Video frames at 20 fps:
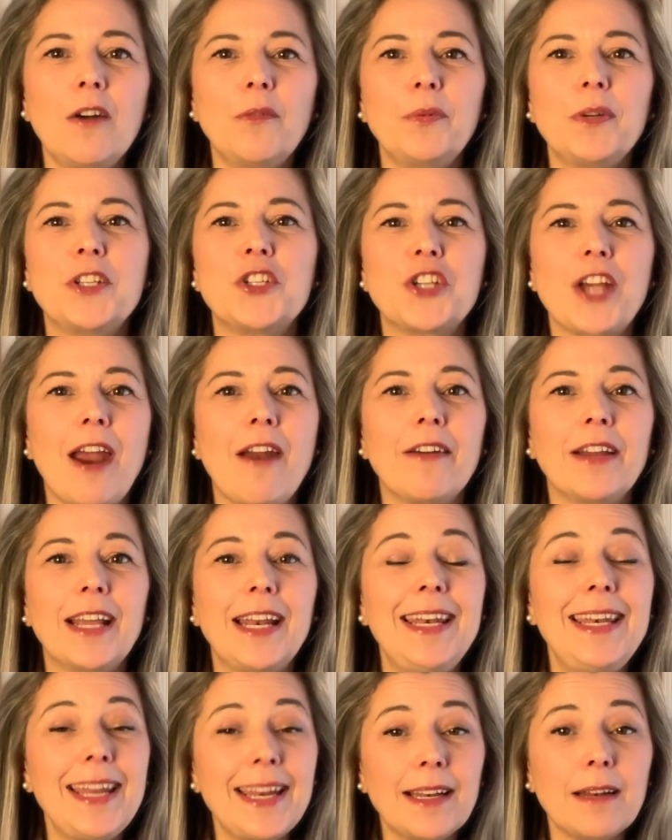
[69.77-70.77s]
with sharing a
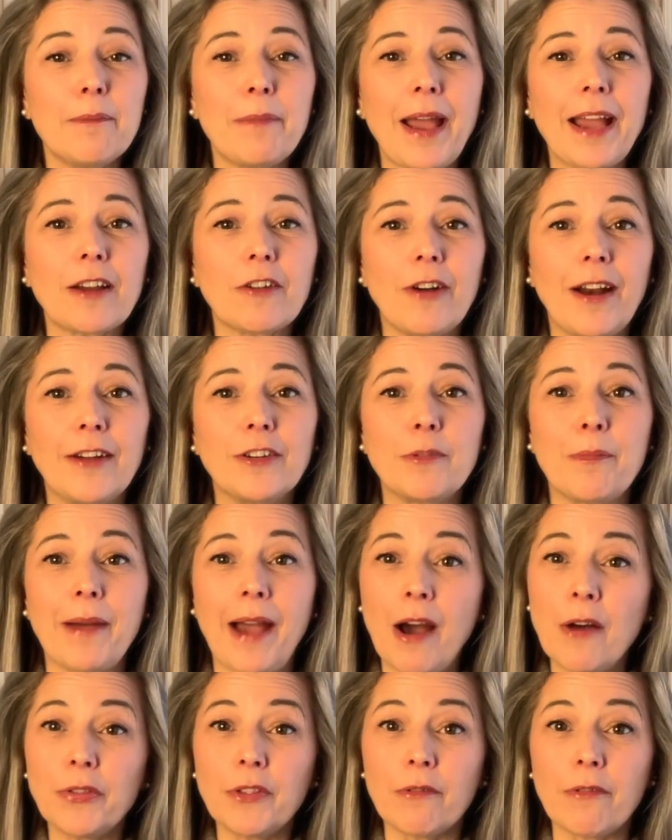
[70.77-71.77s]
little background
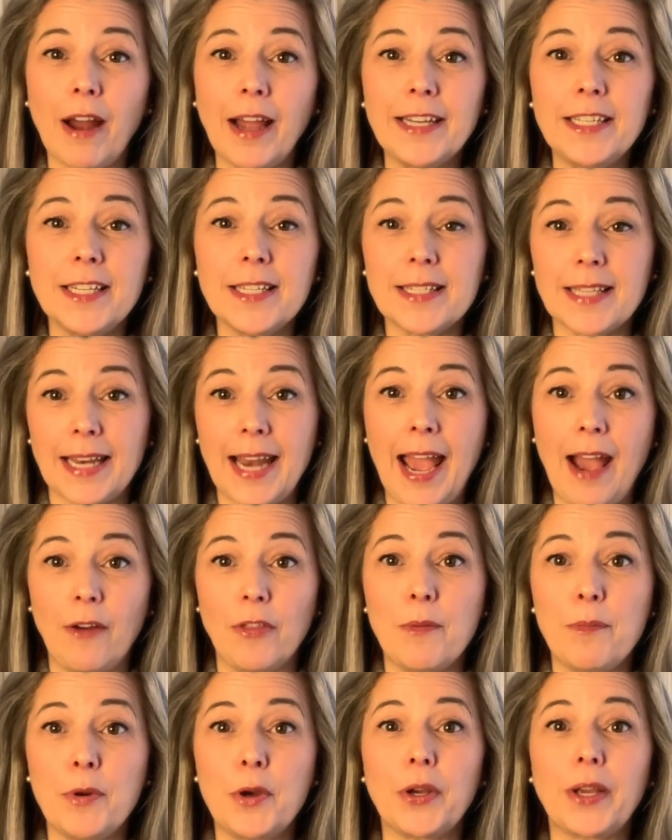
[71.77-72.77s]
about the writers and how the
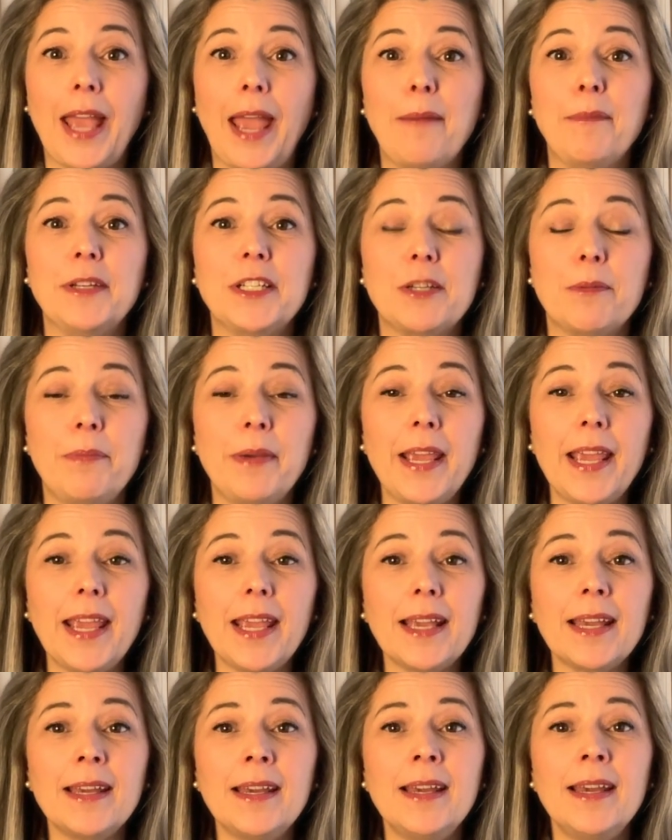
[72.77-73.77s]
book came into being,
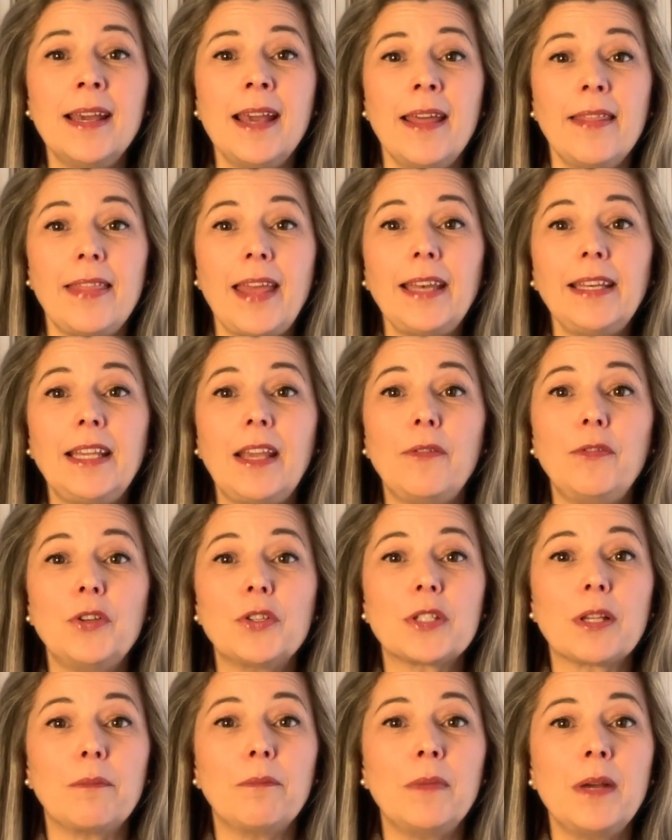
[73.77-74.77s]
then give you
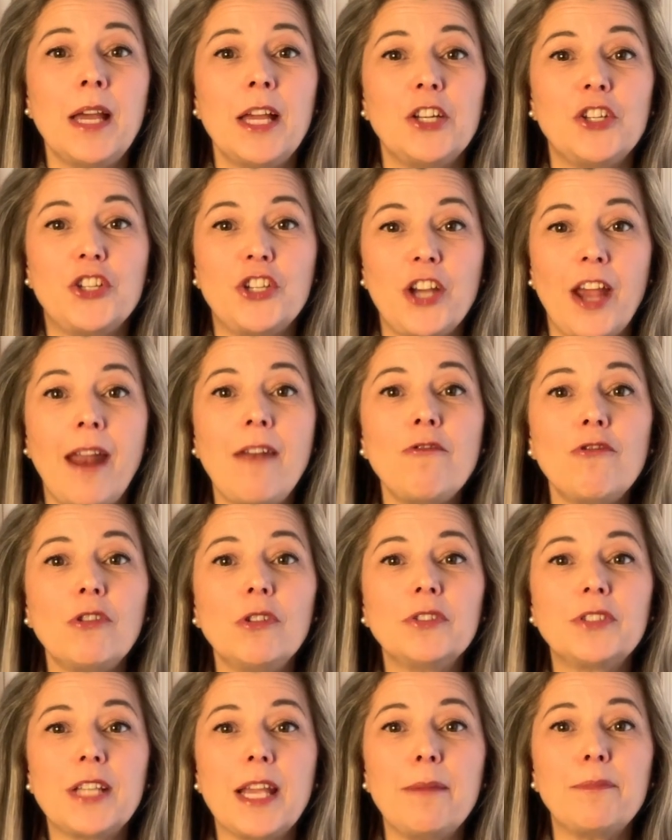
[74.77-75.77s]
some
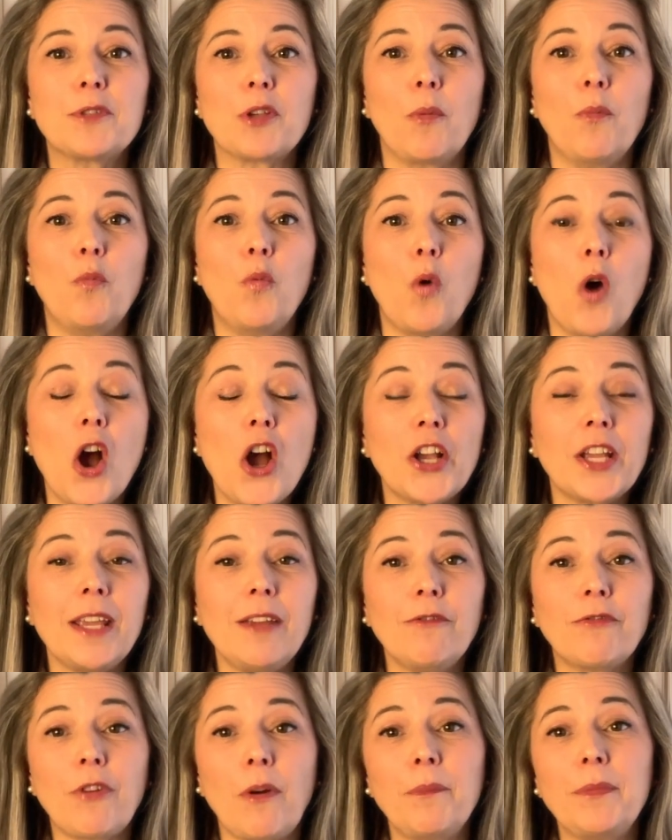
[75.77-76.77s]
general tips on working
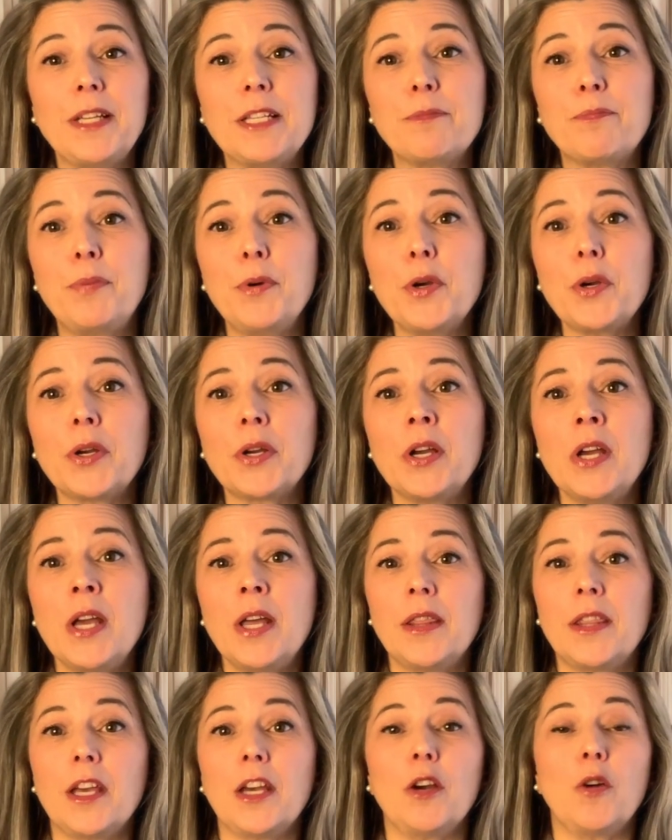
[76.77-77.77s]
from this book,
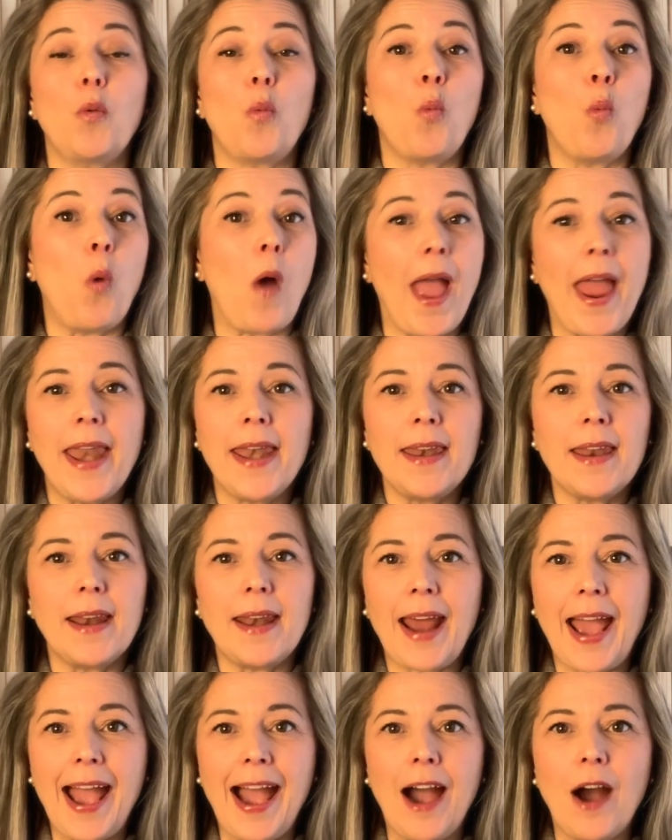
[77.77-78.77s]
the when and
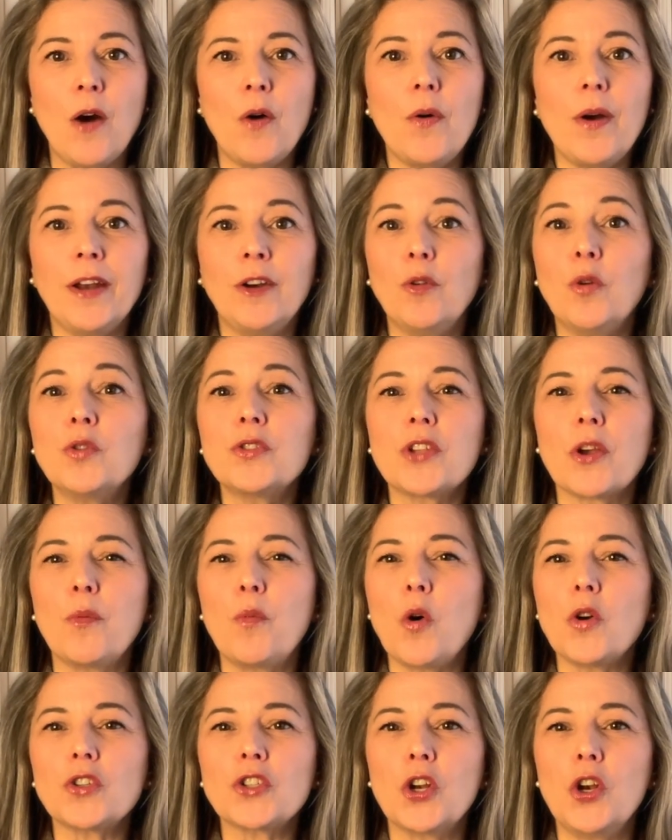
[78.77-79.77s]
how, and also
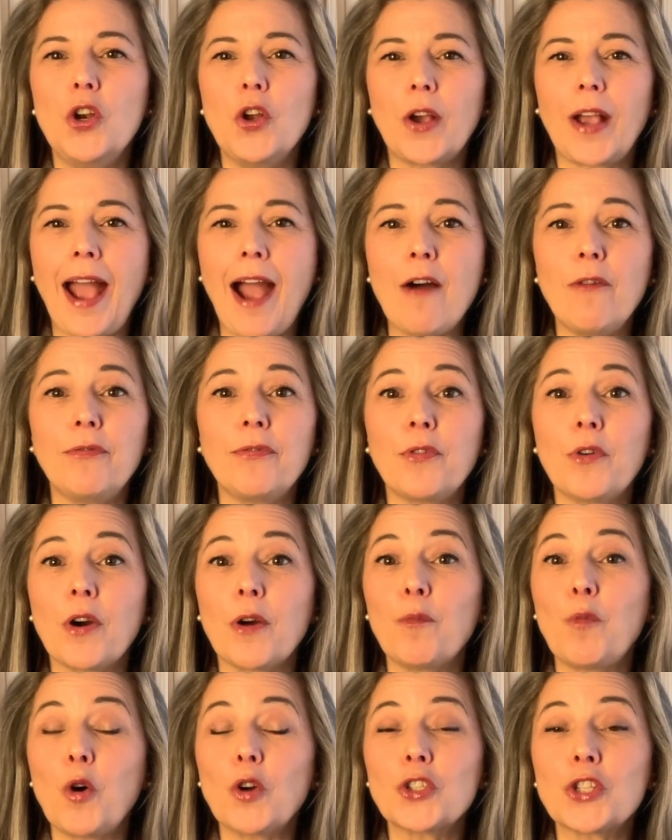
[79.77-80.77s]
what to look out for
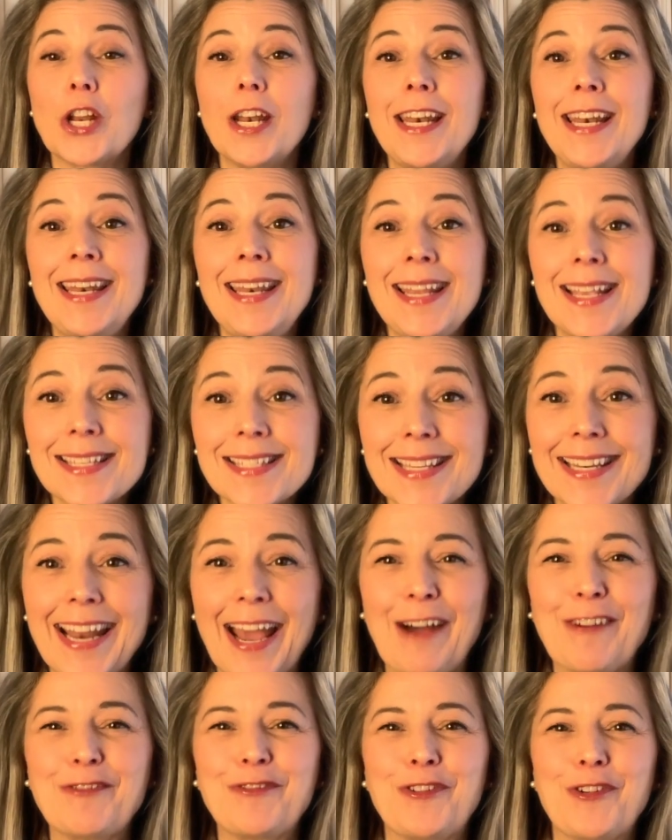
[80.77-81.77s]
and what to listen
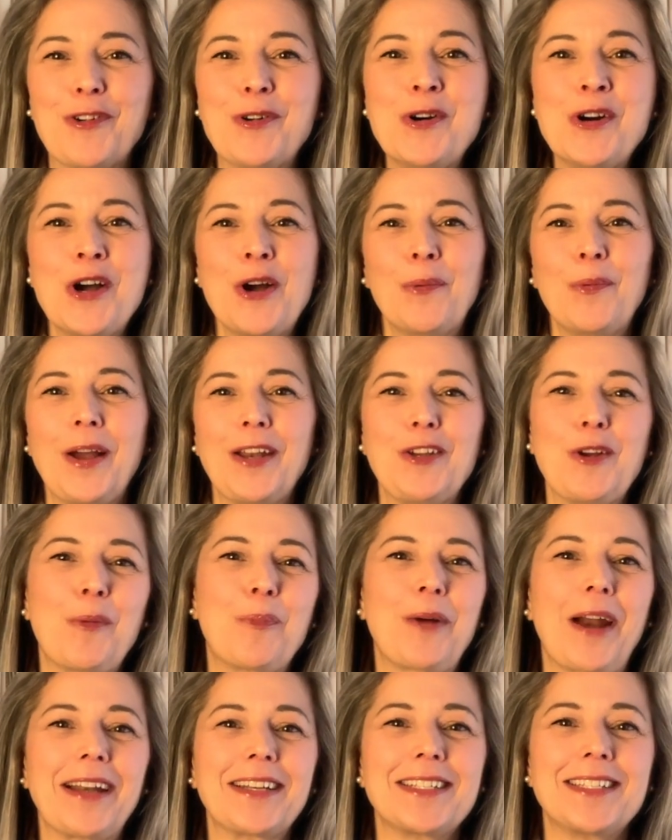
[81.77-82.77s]
out for when you're
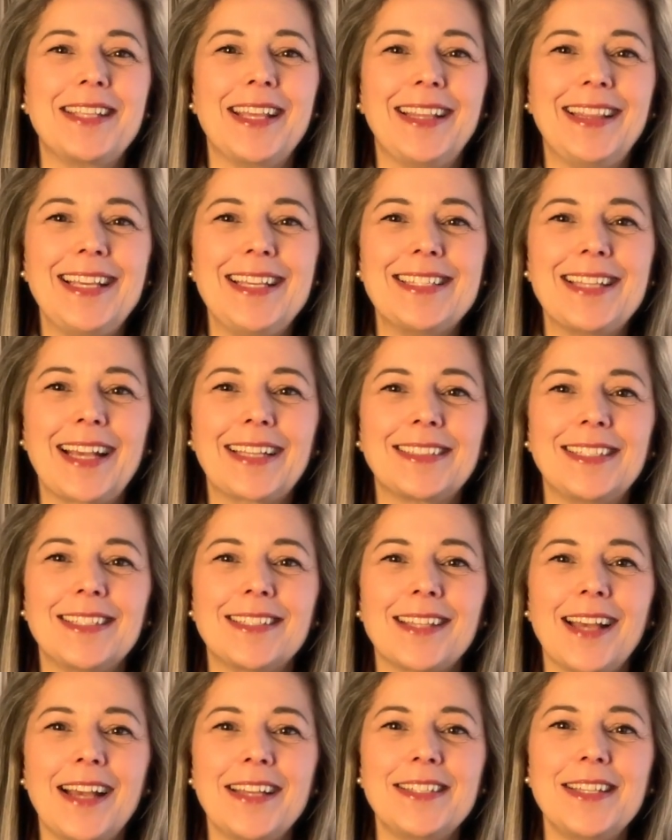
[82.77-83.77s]
practicing these
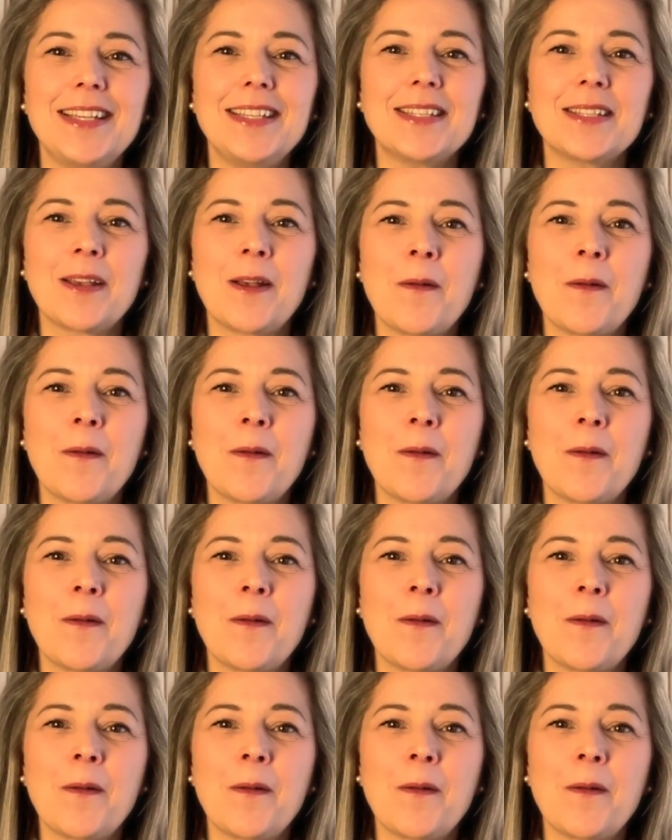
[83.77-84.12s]
exercises.